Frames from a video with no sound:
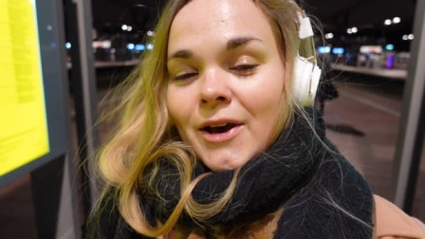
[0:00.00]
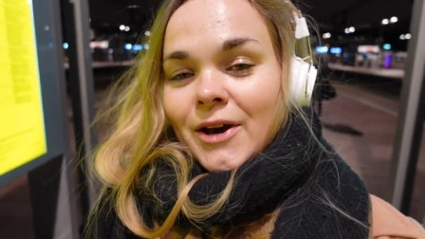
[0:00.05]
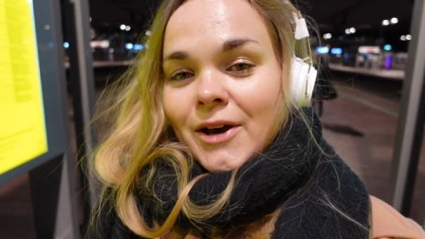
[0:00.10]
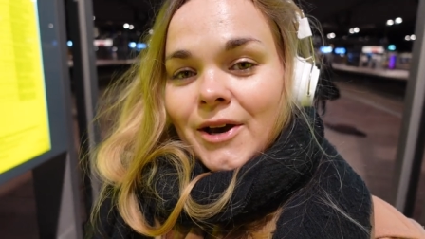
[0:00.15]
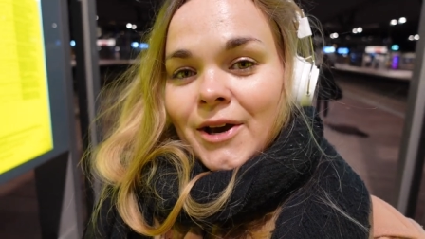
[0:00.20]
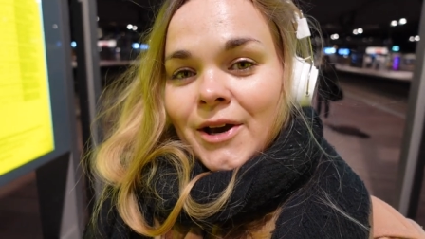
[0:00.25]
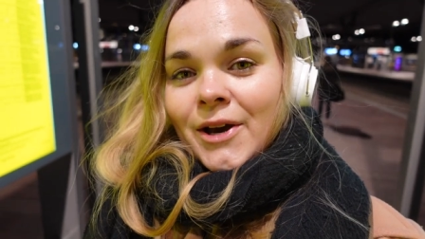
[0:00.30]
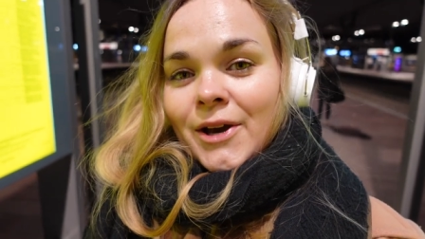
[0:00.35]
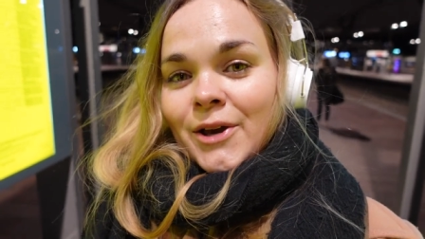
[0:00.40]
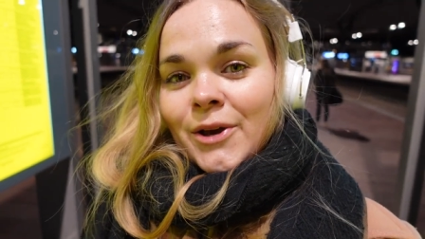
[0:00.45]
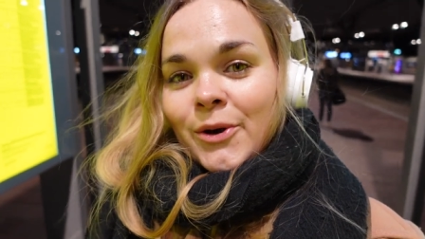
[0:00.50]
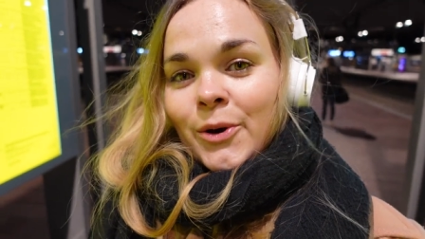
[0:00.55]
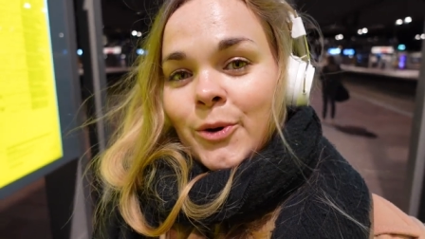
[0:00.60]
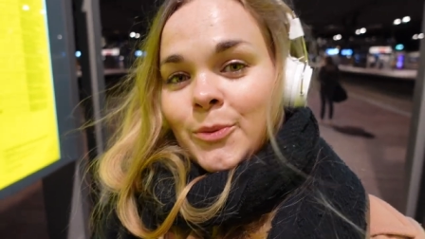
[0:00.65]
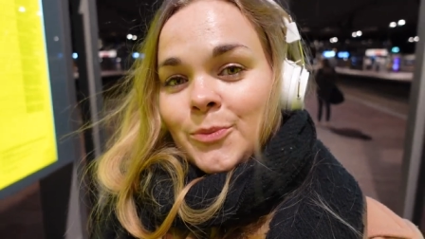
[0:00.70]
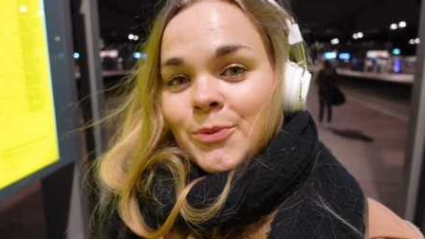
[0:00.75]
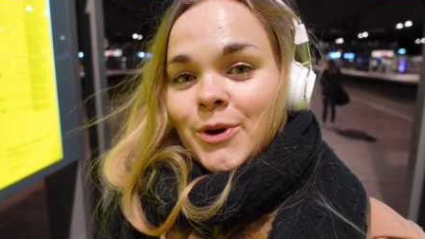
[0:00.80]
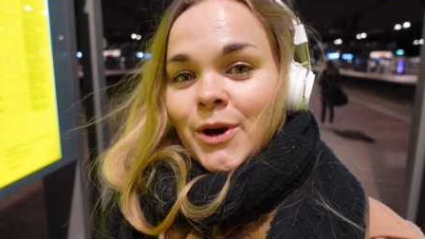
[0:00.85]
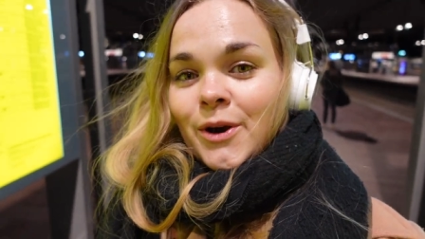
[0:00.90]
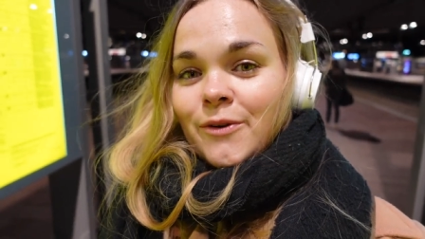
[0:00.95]
I
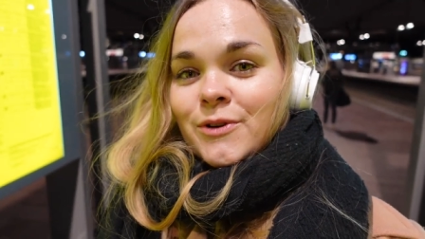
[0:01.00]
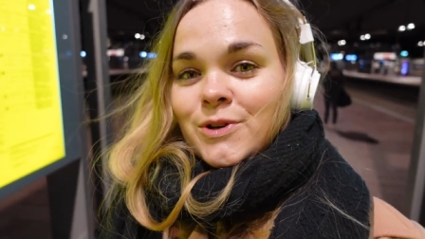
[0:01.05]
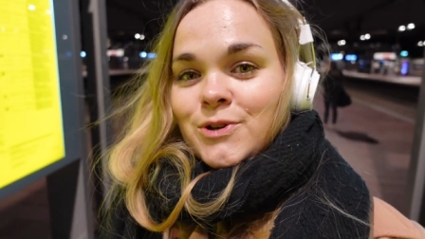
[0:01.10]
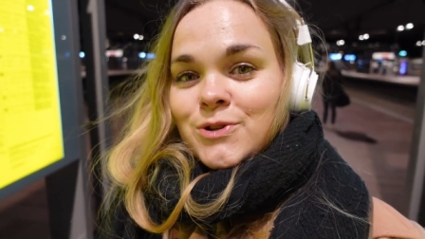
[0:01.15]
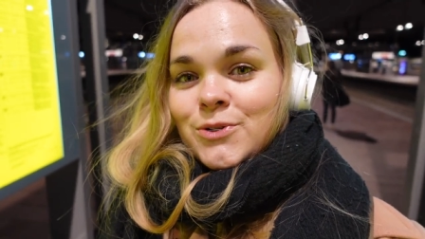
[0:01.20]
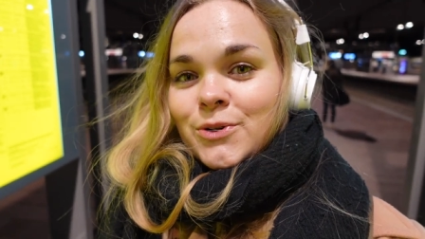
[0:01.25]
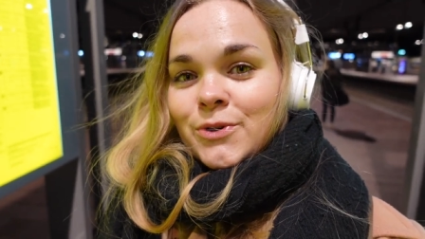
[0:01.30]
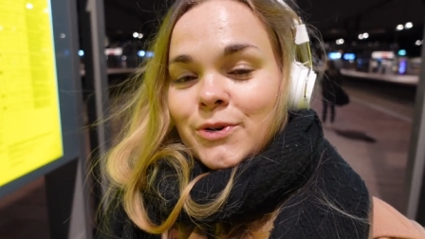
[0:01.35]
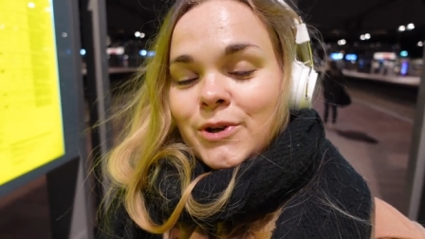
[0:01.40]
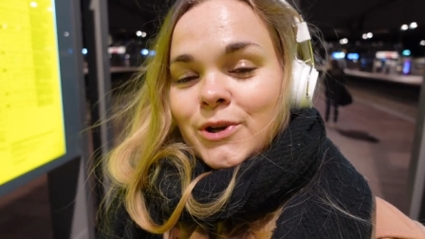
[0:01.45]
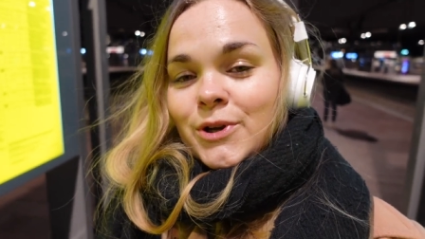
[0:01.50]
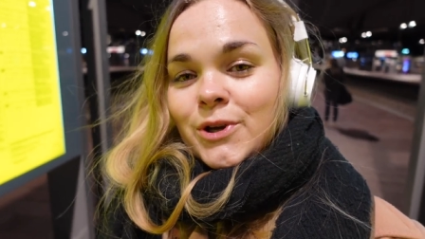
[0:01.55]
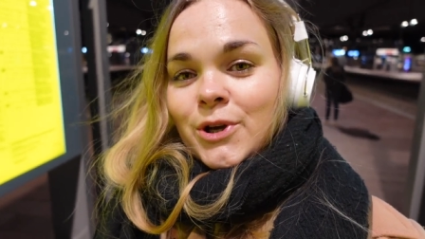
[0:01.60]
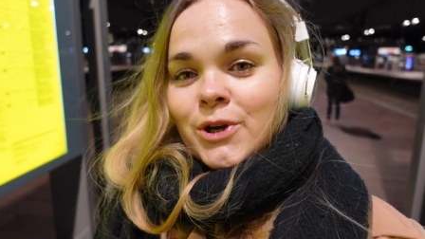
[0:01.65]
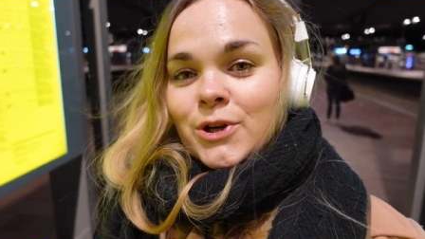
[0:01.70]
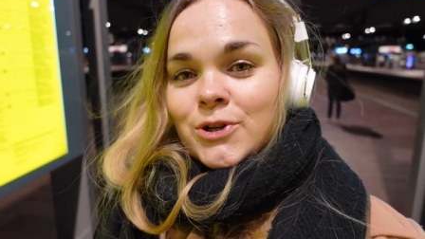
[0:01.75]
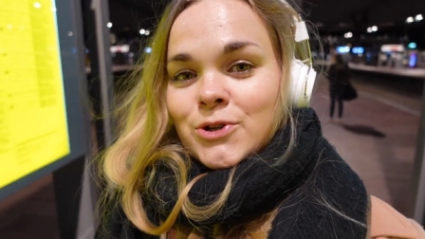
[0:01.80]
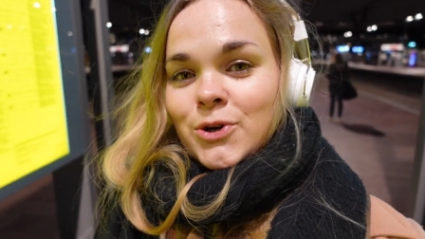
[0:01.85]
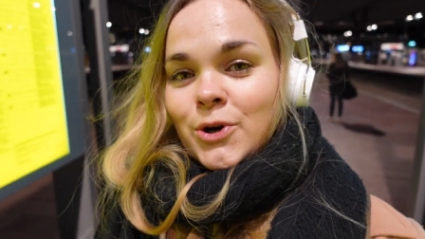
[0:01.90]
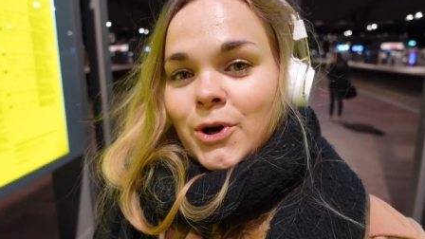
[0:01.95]
hope you have enjoyed
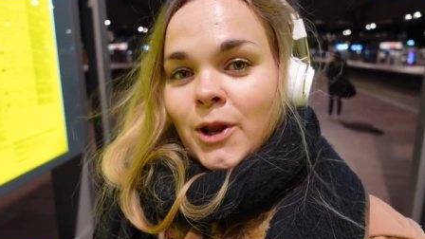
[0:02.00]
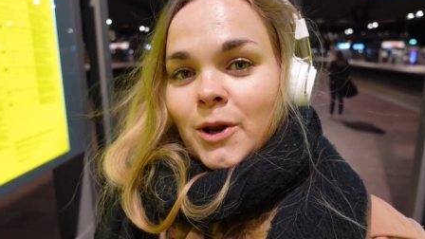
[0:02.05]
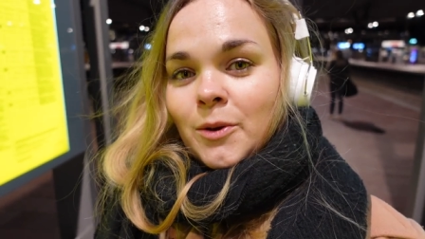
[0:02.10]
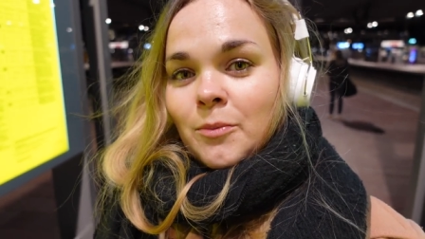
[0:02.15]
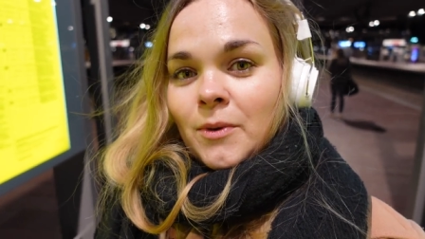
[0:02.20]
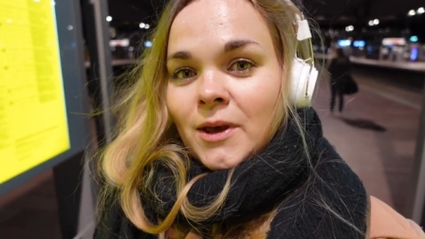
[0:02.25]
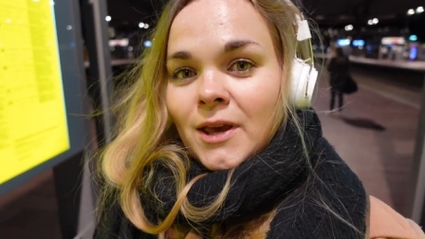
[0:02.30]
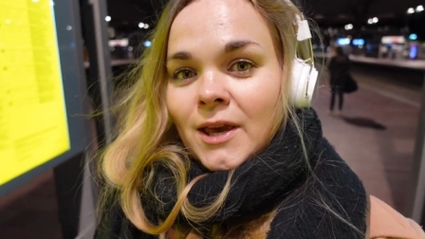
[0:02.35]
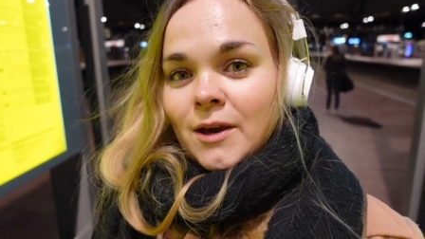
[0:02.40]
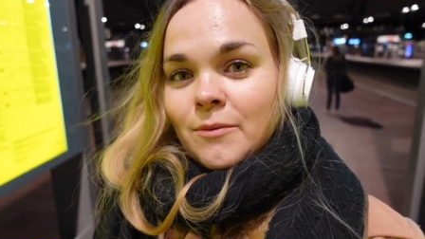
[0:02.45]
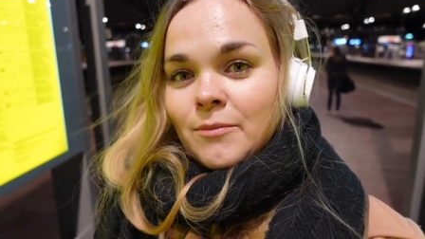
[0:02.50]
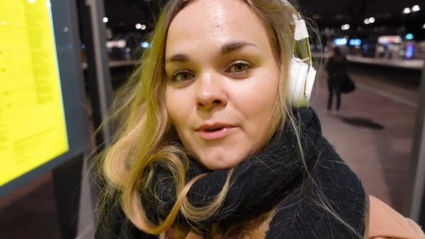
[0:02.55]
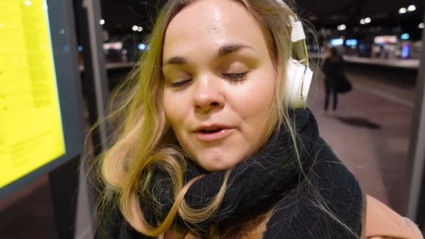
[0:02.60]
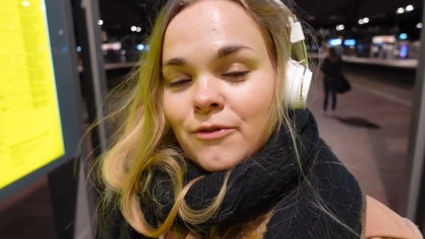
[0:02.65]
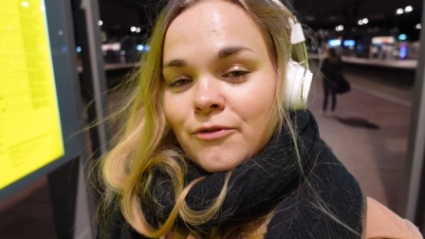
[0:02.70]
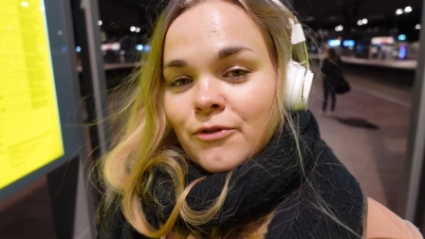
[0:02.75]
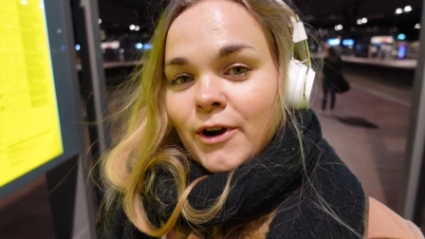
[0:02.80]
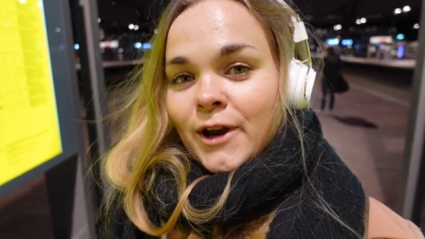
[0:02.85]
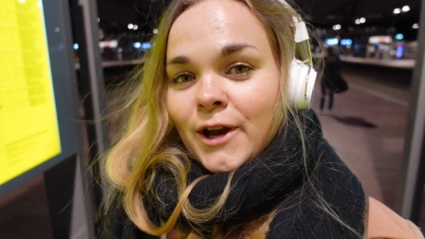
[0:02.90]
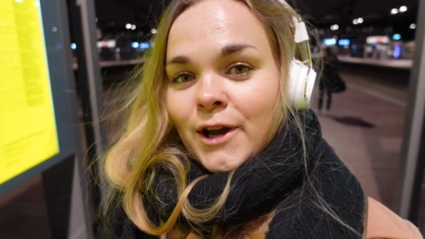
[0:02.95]
joining me and my
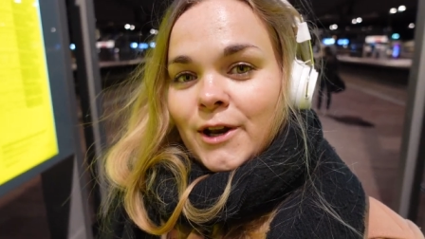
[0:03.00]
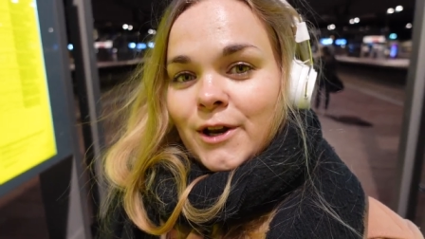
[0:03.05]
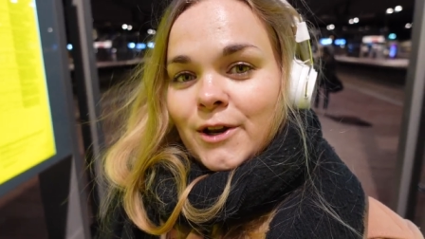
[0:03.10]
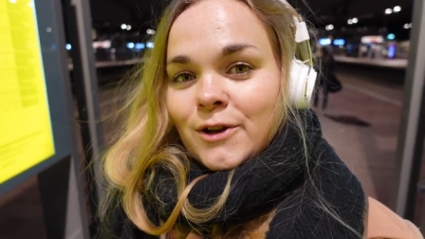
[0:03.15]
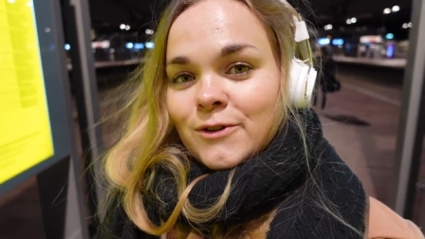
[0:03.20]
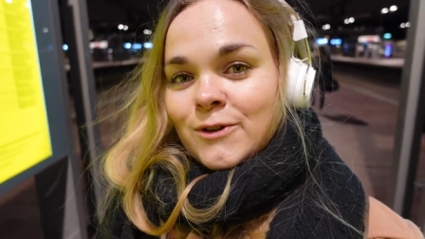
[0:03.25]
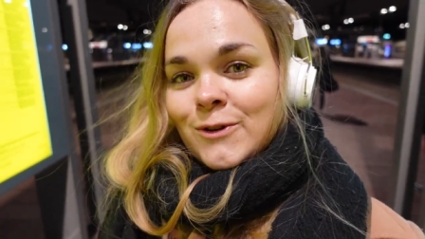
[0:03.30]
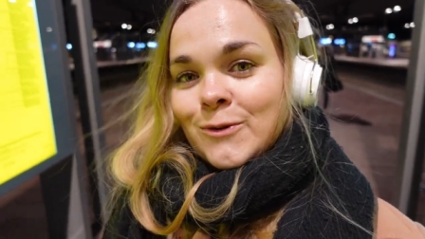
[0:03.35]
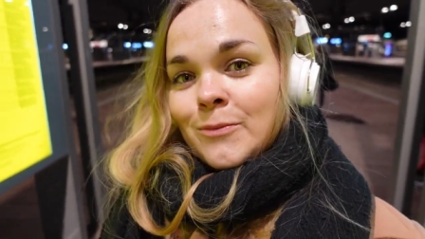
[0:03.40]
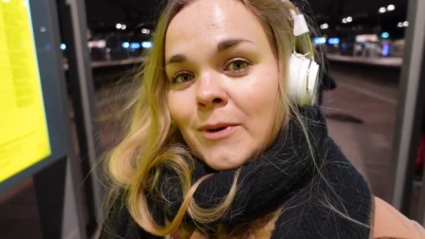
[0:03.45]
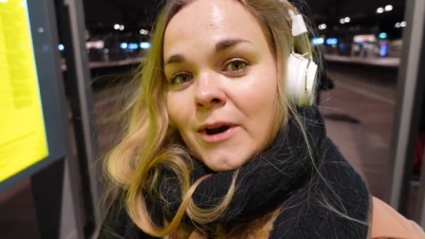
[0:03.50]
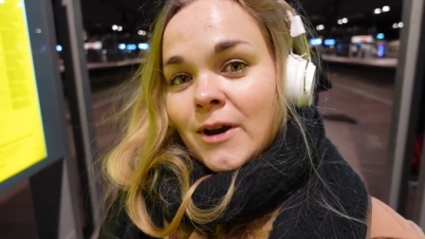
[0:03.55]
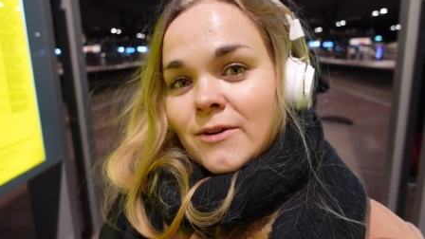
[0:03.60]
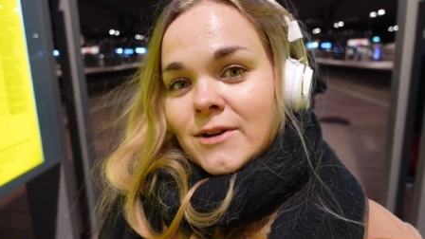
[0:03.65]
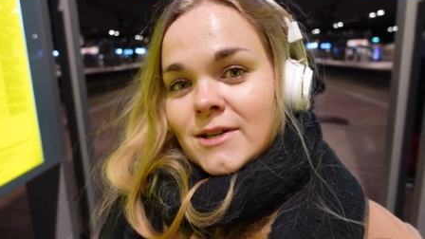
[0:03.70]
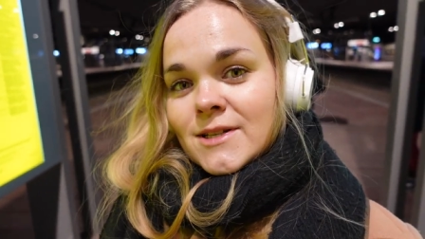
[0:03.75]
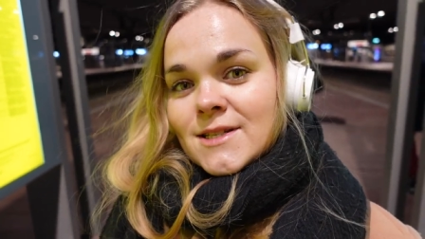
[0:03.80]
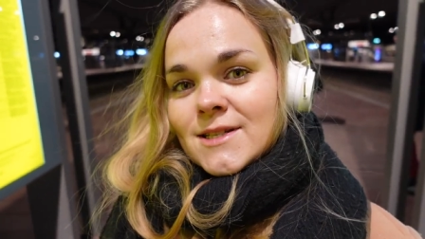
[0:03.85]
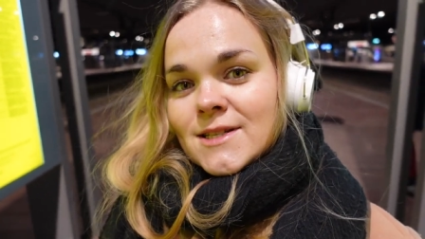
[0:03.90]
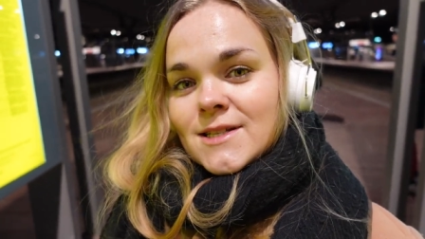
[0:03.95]
friend to
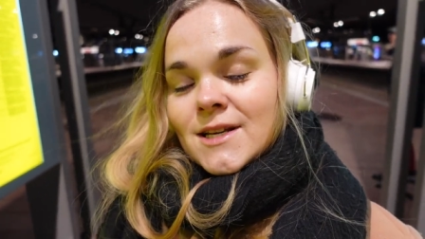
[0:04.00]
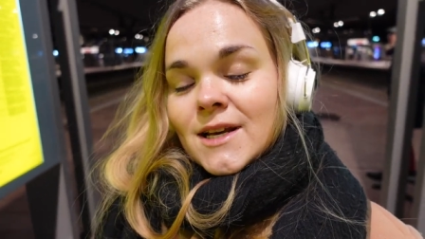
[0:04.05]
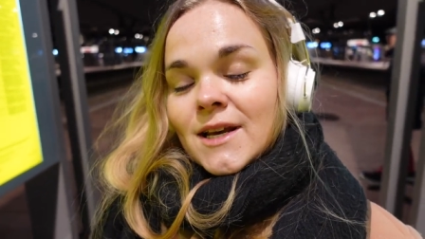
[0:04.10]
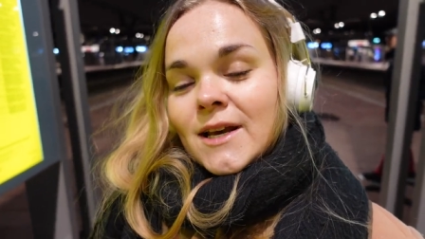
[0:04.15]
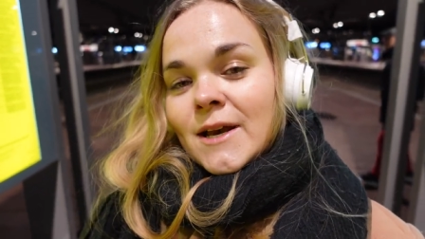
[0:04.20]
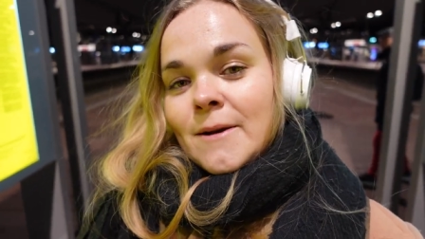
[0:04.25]
Paris.